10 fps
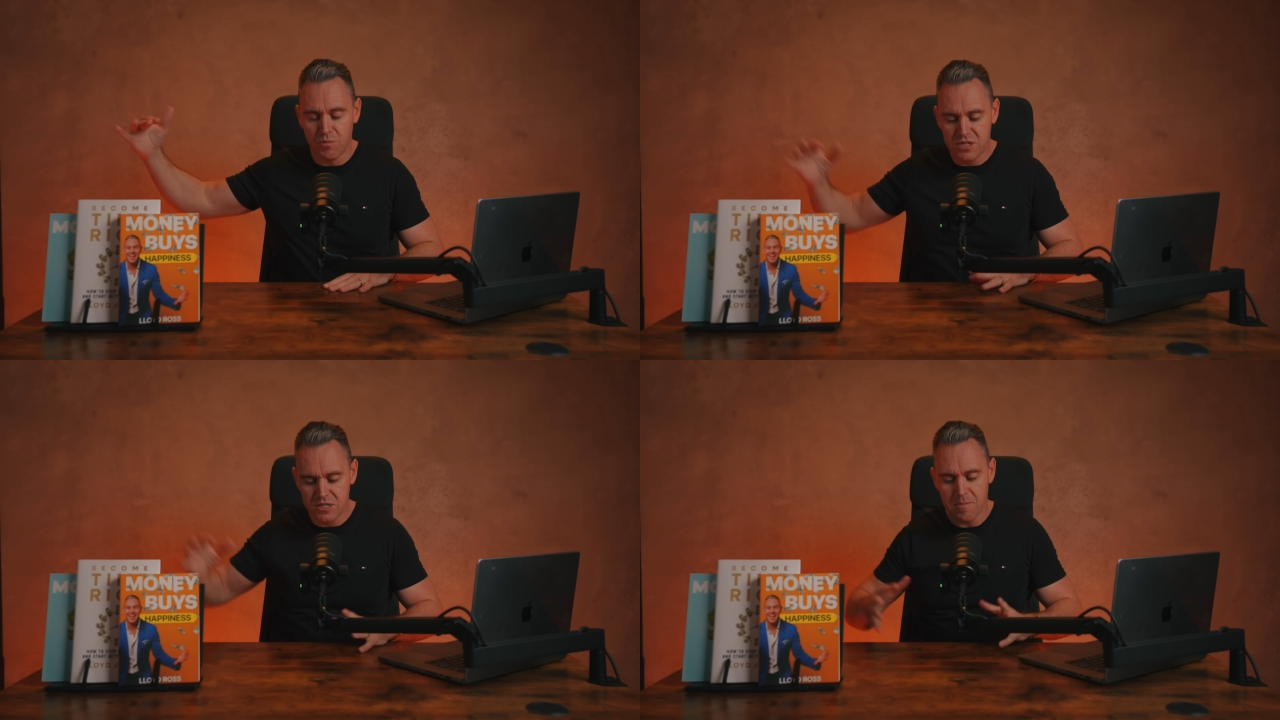
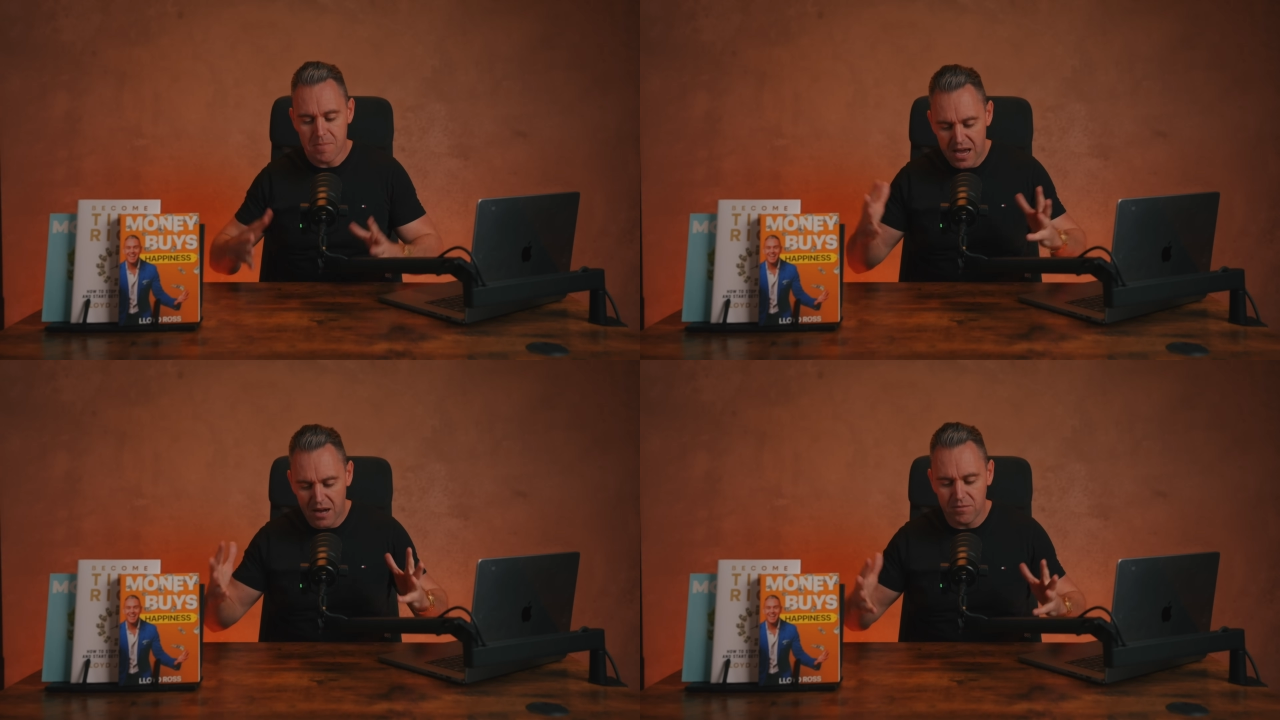which is
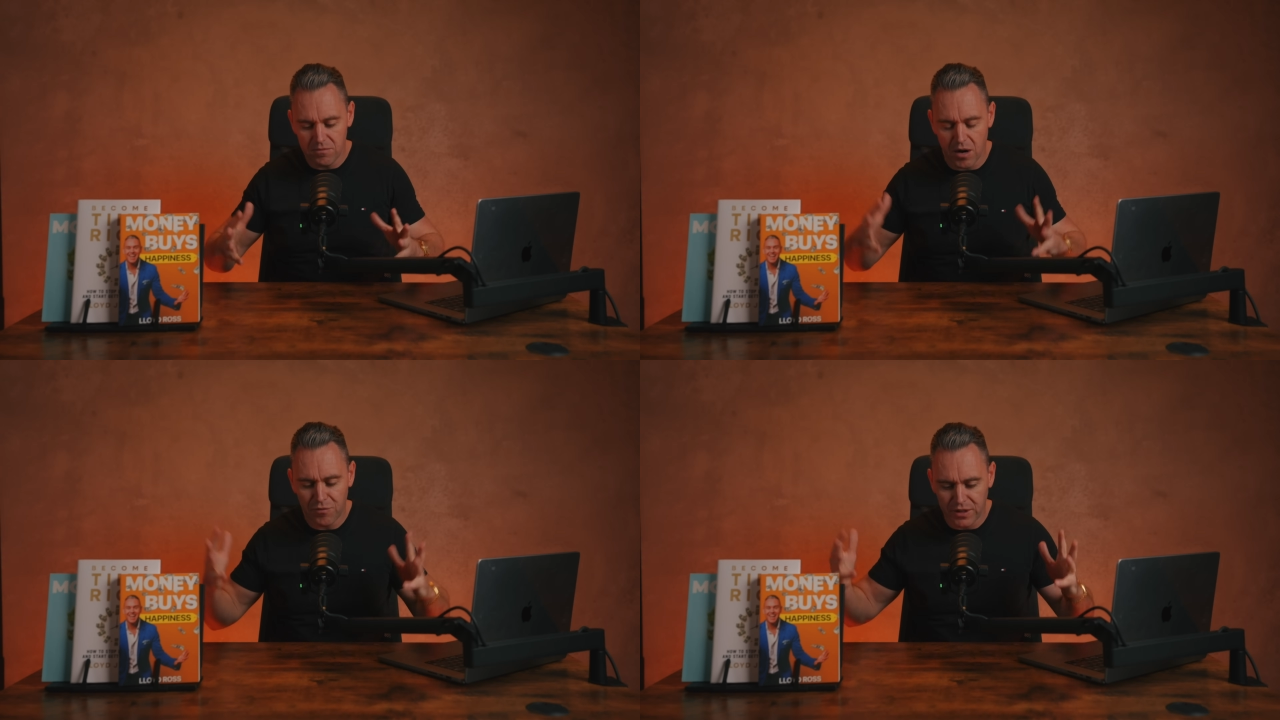about
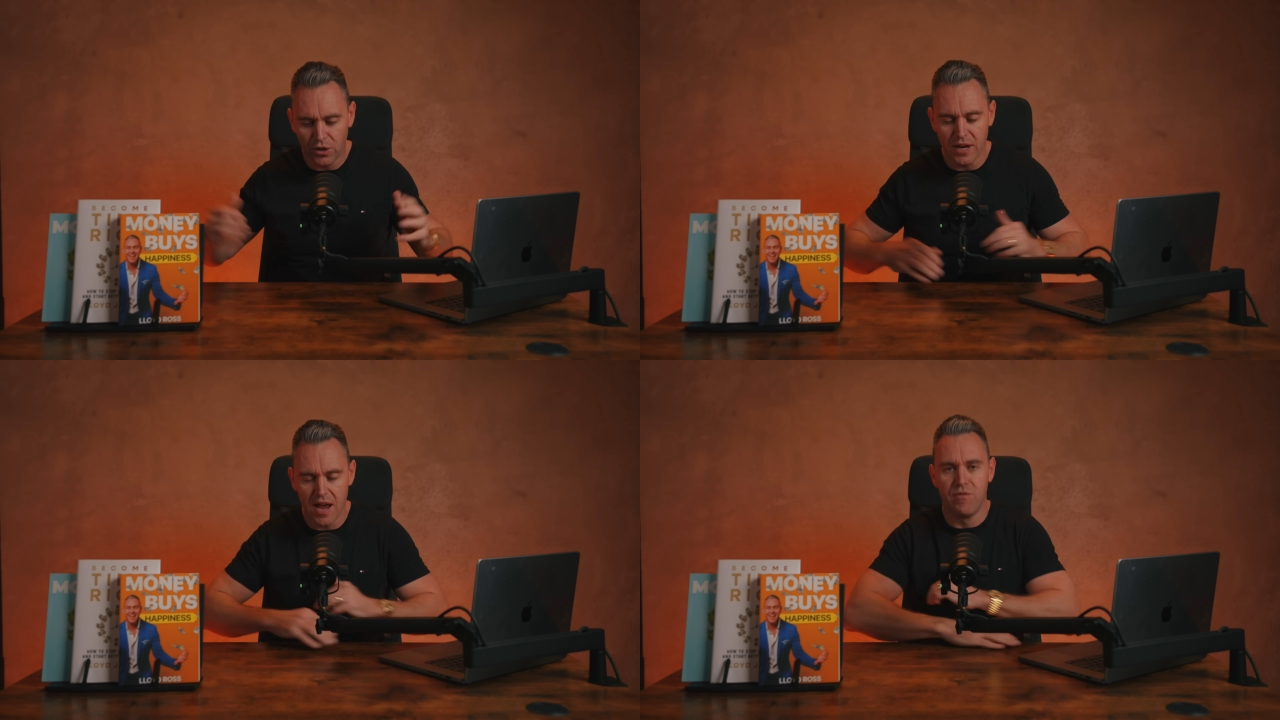roughly
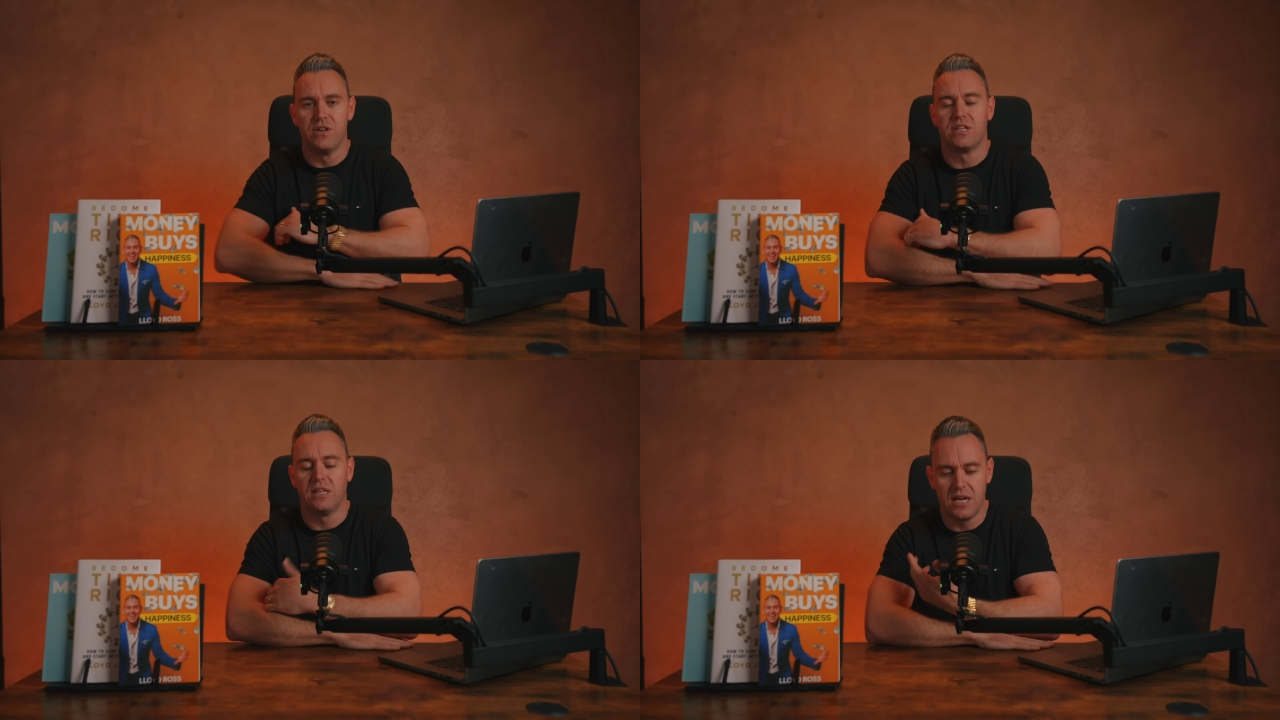on
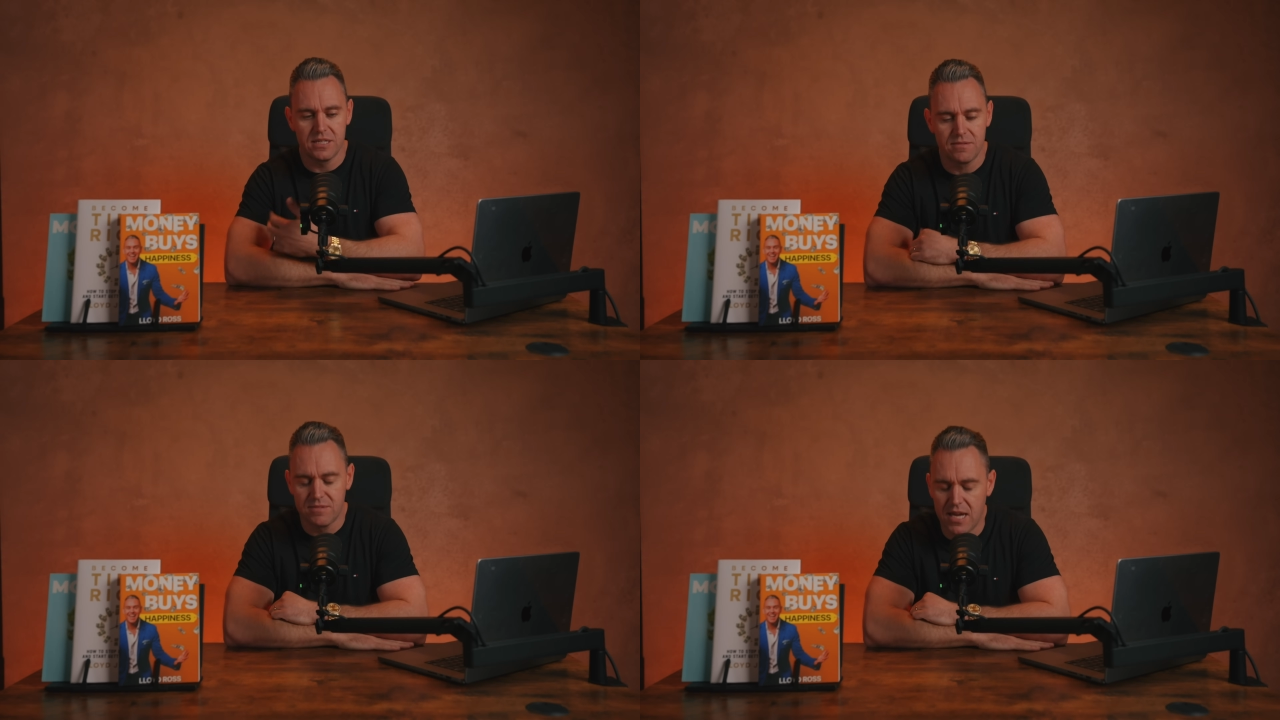average in the
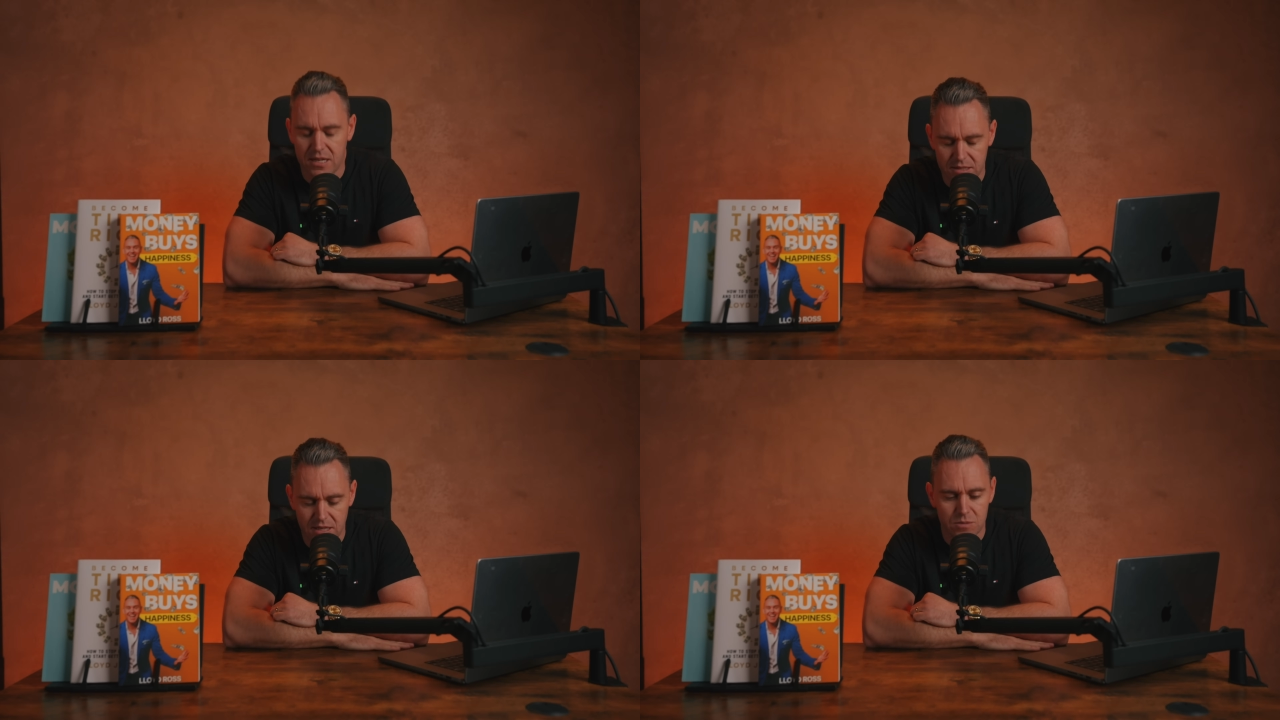last
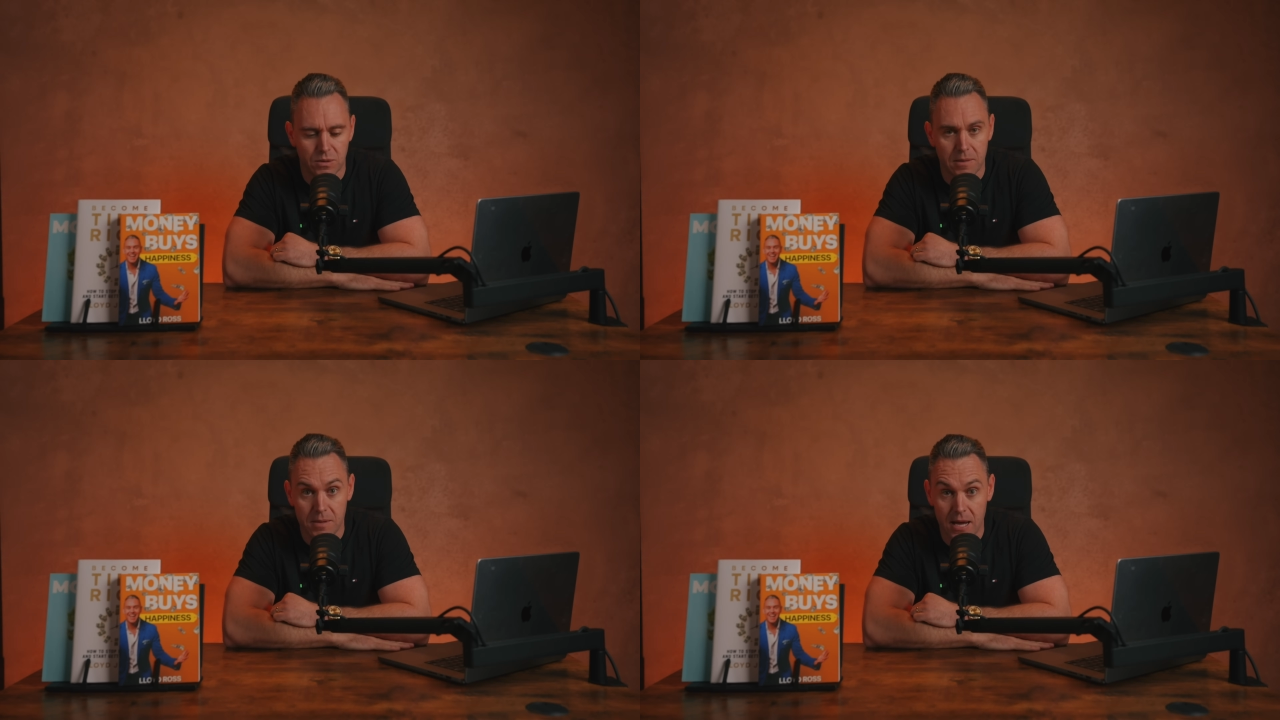1,000 years what
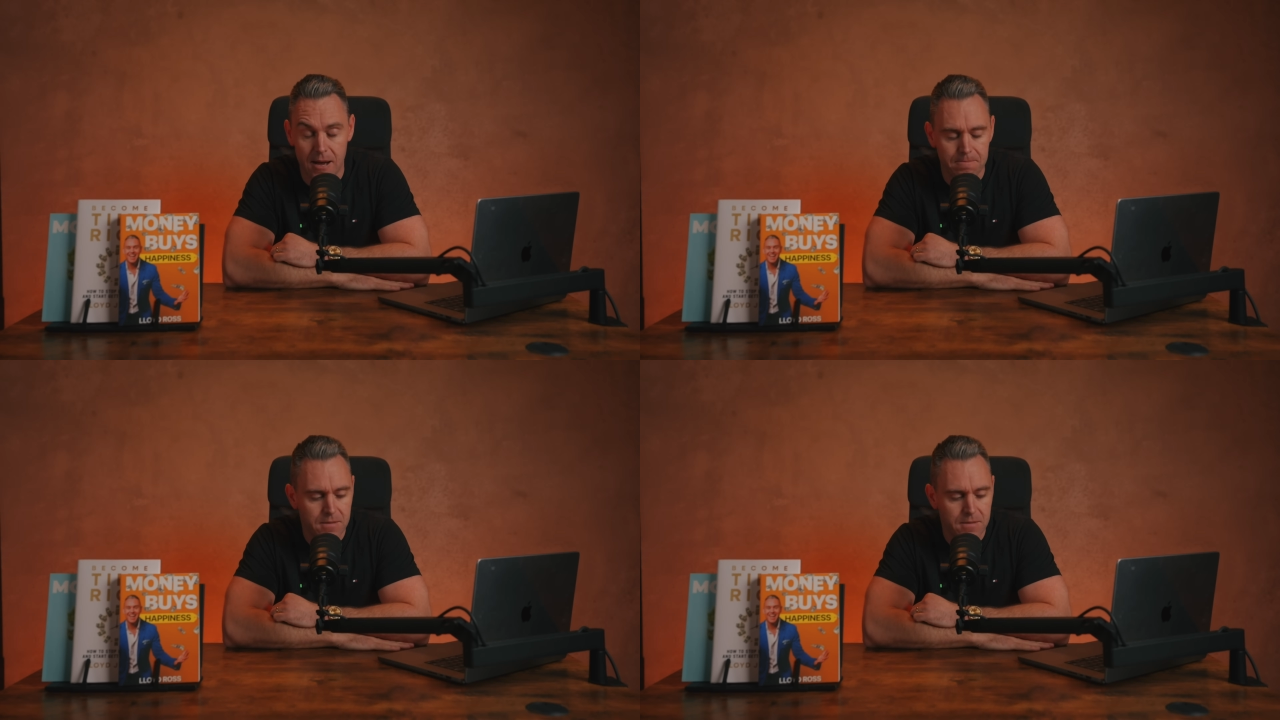they've been at.